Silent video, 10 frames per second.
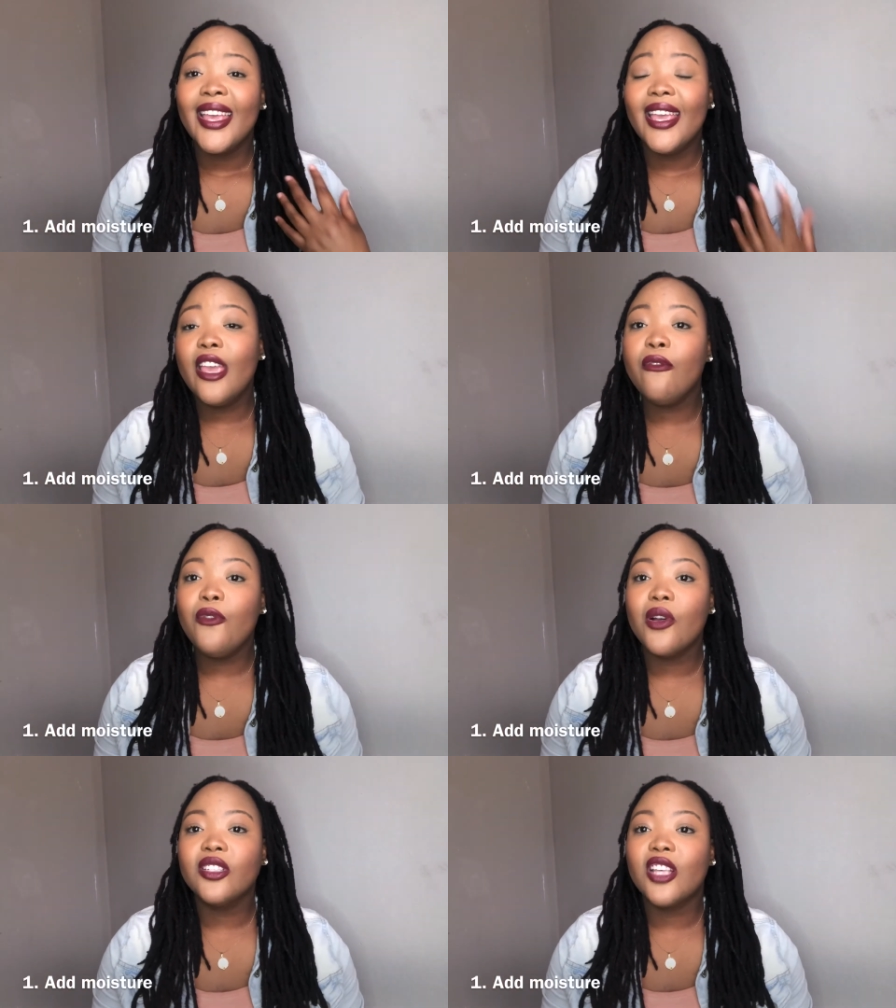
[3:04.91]
If you
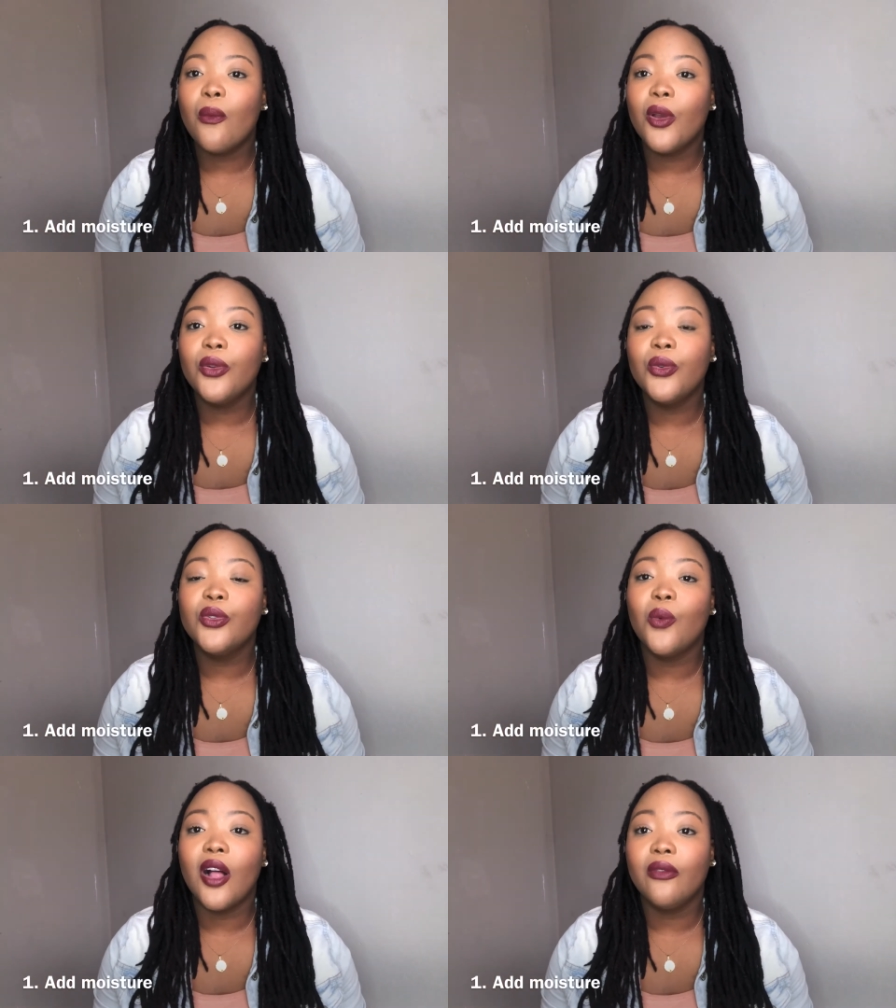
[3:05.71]
are someone who's
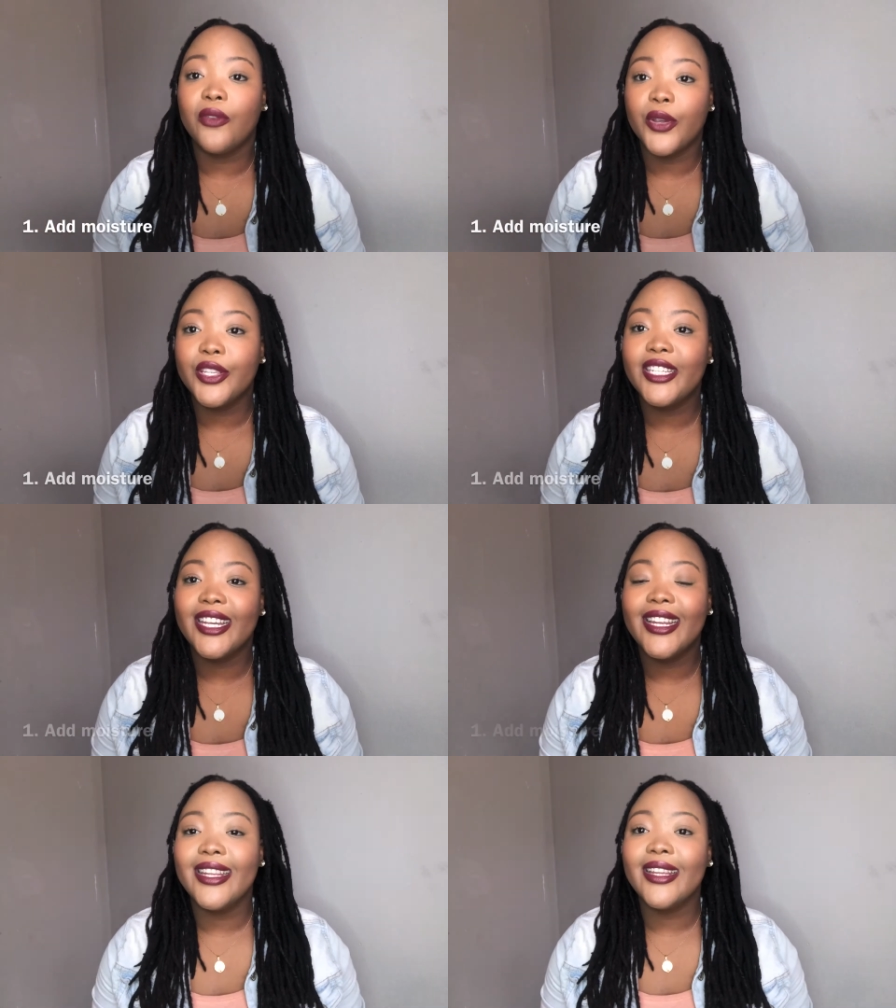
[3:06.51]
well versed
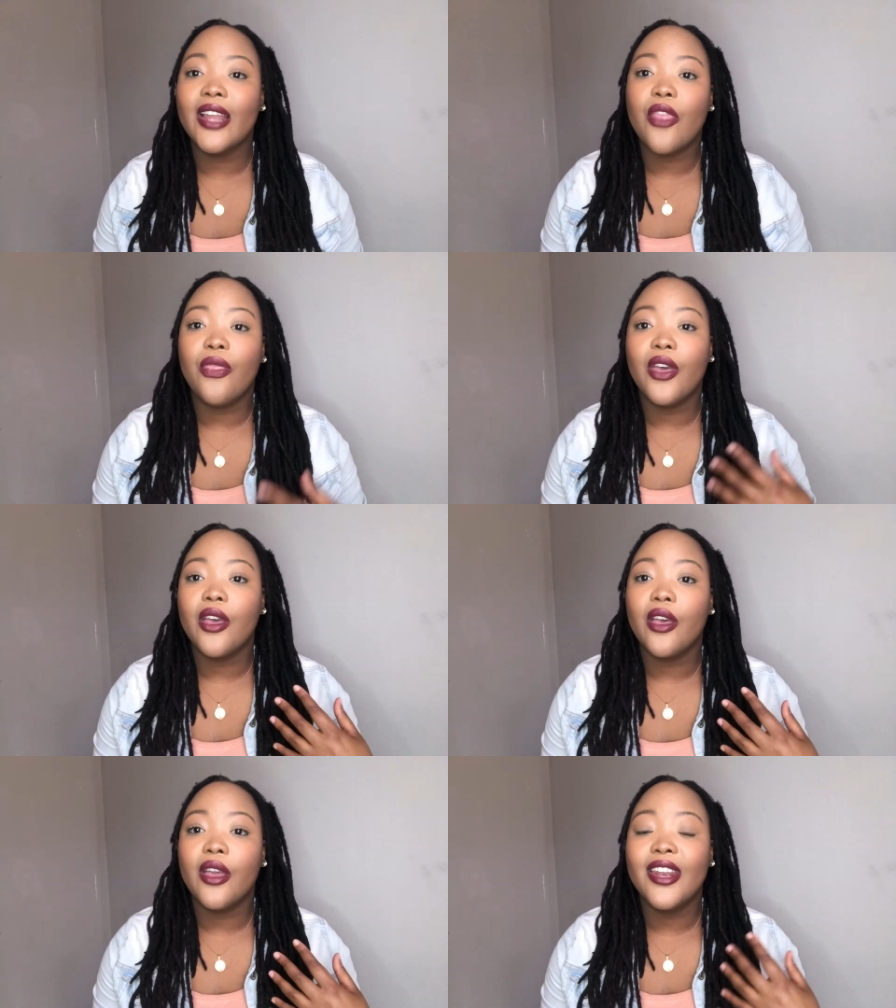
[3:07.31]
in
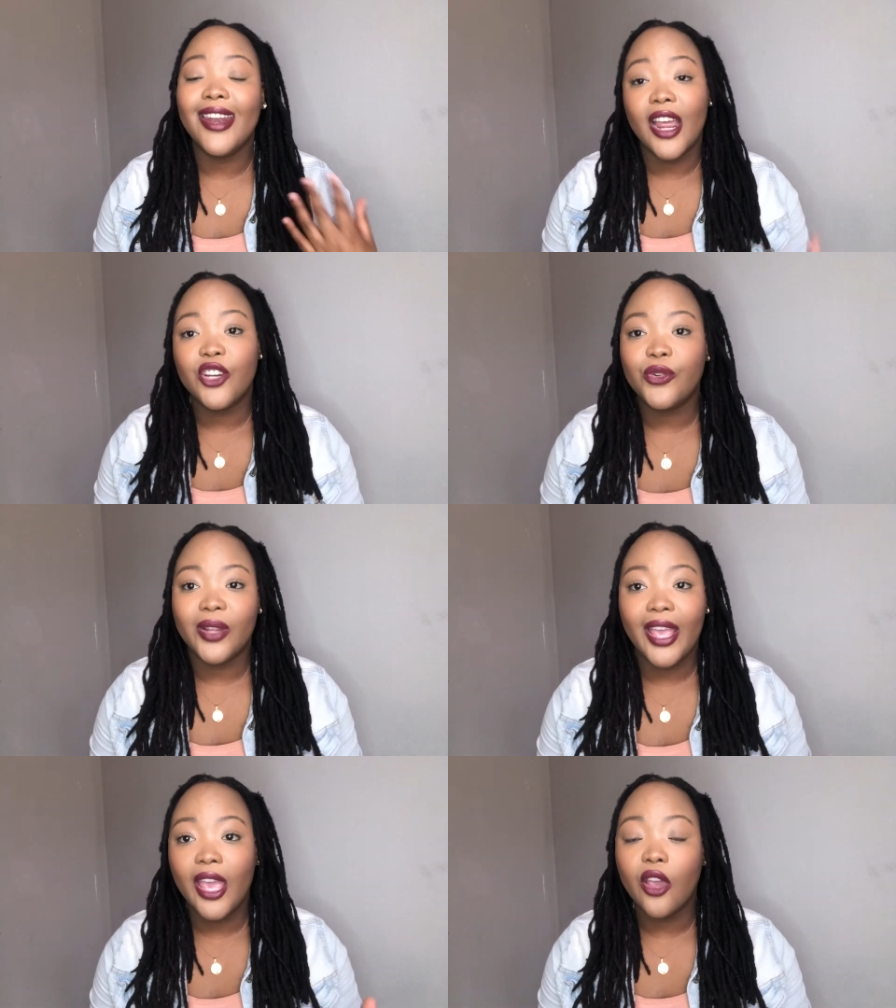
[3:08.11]
the natural
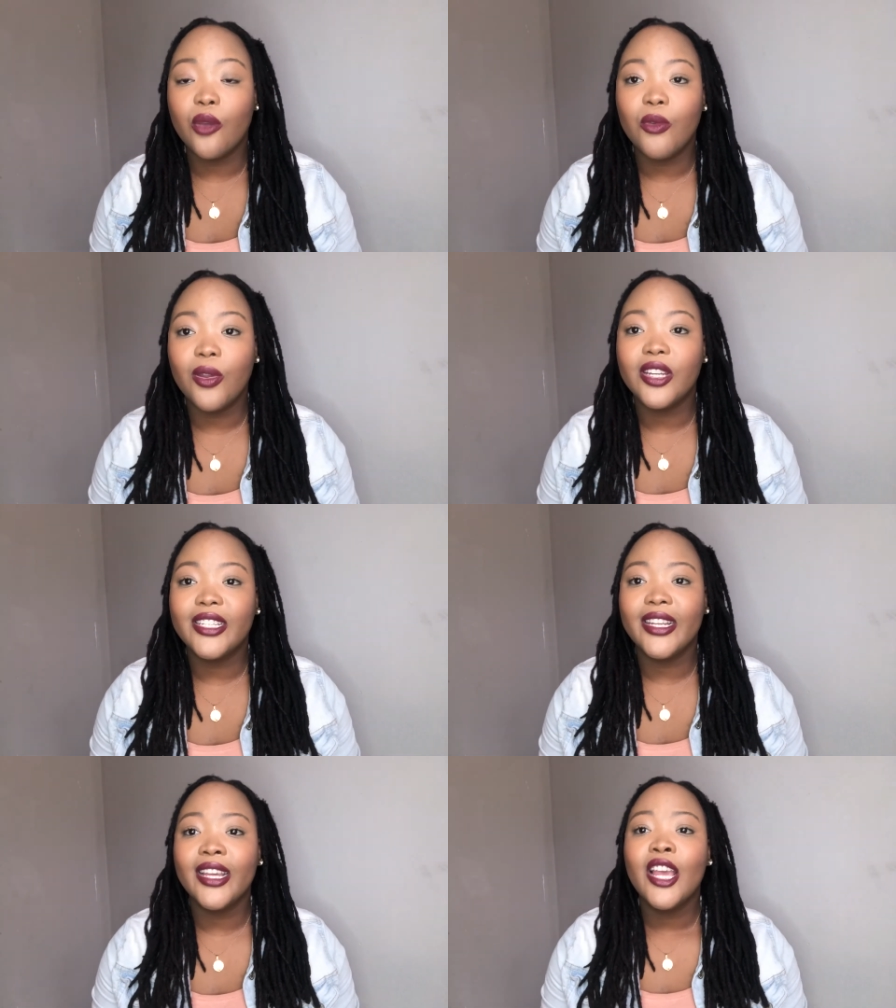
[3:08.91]
hair
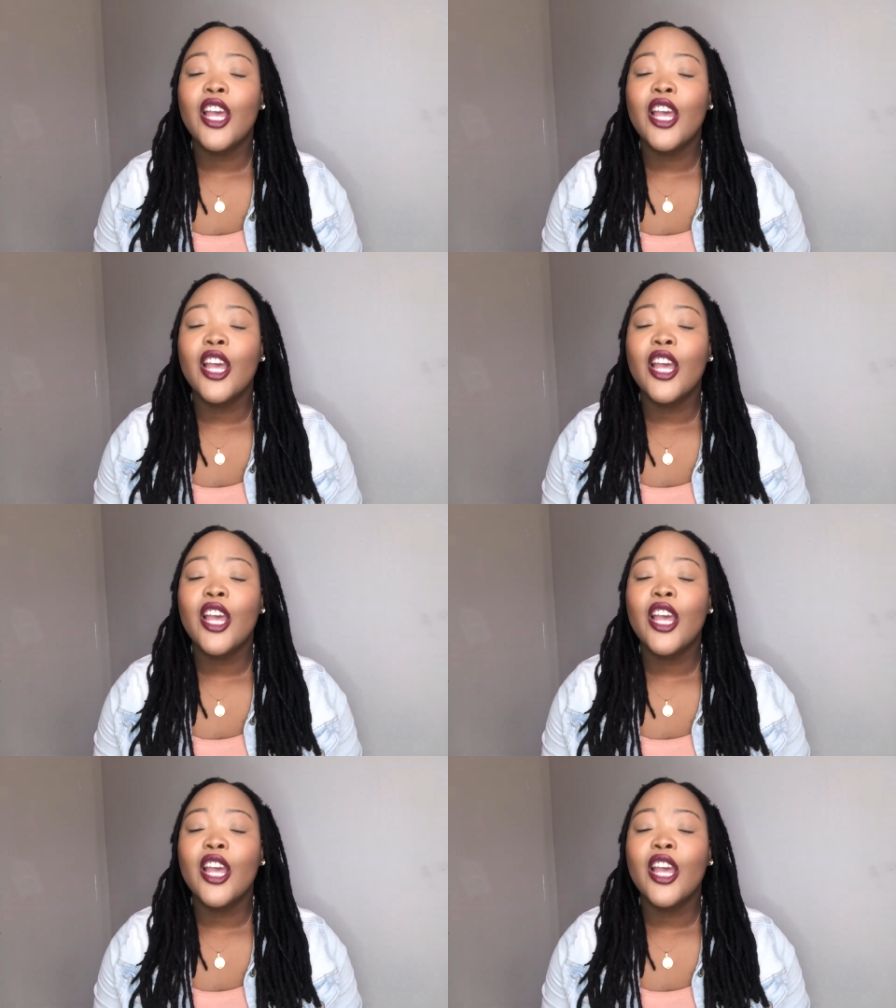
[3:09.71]
community,